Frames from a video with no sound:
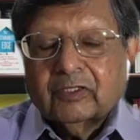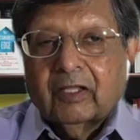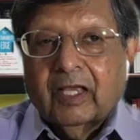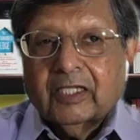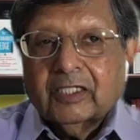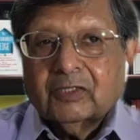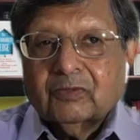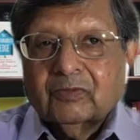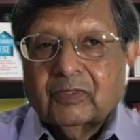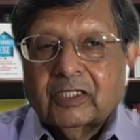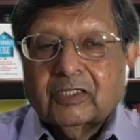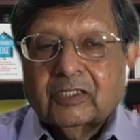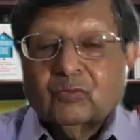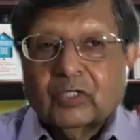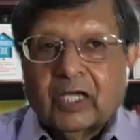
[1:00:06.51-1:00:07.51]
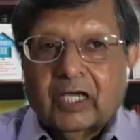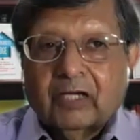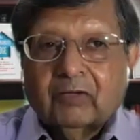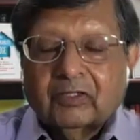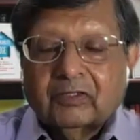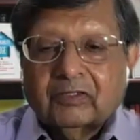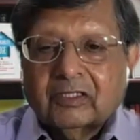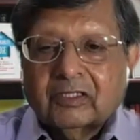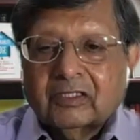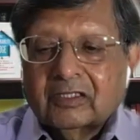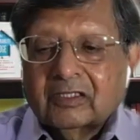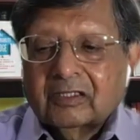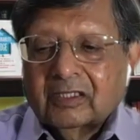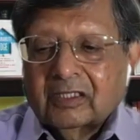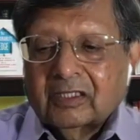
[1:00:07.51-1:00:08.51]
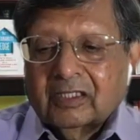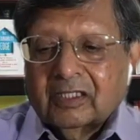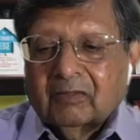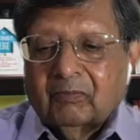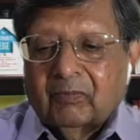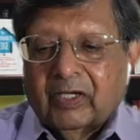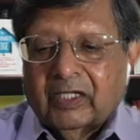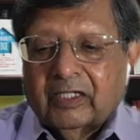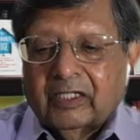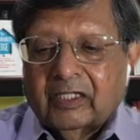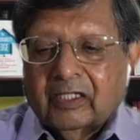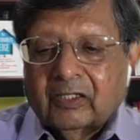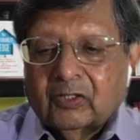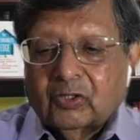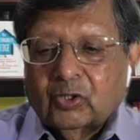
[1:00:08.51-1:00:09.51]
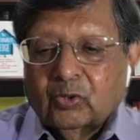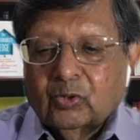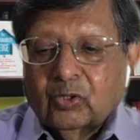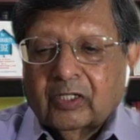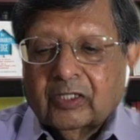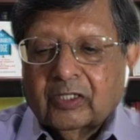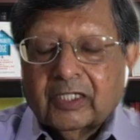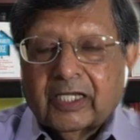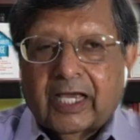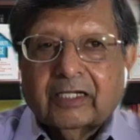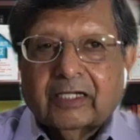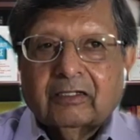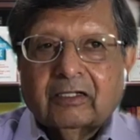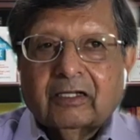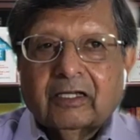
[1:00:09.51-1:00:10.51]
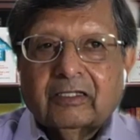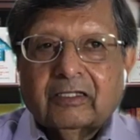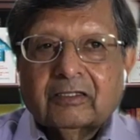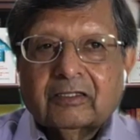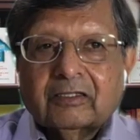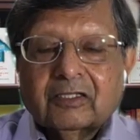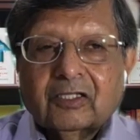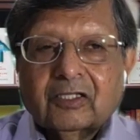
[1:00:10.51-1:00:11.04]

Last one is what I've learned. Mainly, do not agonize